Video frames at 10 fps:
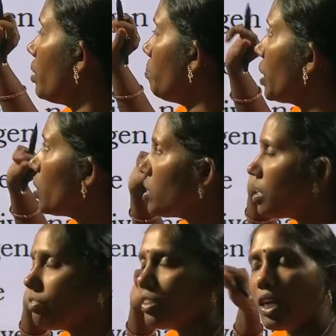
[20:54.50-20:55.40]
Because
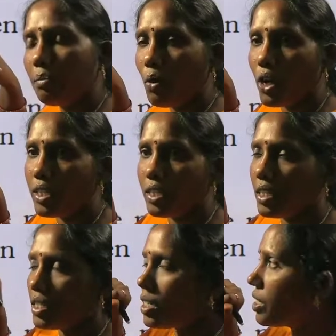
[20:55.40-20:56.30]
of that
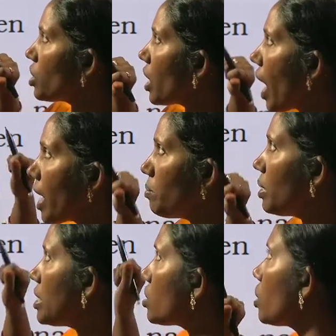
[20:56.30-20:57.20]
poisonous nature,
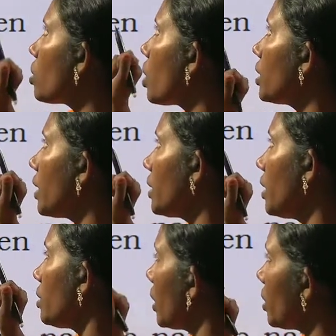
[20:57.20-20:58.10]
animals are not
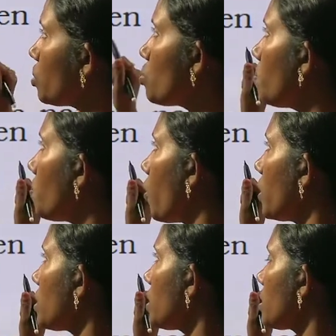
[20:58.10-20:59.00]
dying. There is no
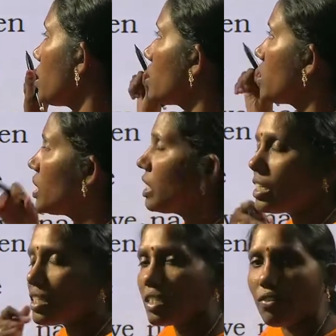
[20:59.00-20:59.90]
poisonous nature. There is
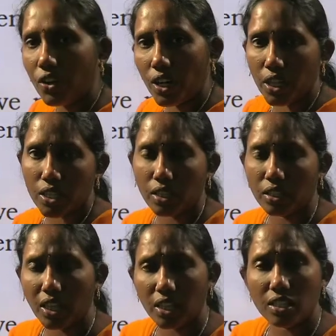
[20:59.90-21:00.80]
a suffocation.
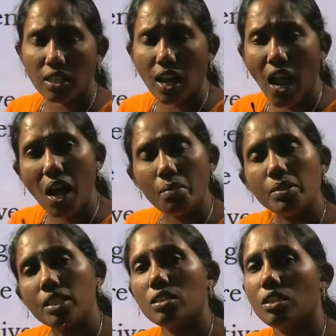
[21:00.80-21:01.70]
There is the
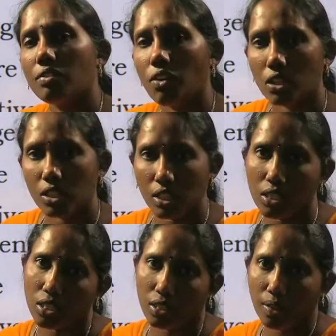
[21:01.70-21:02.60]
absence of
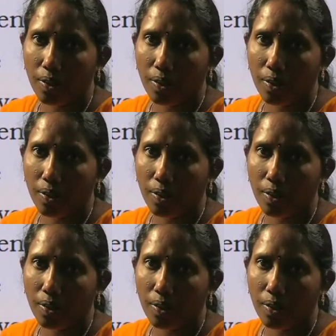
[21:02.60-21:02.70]
oxygen.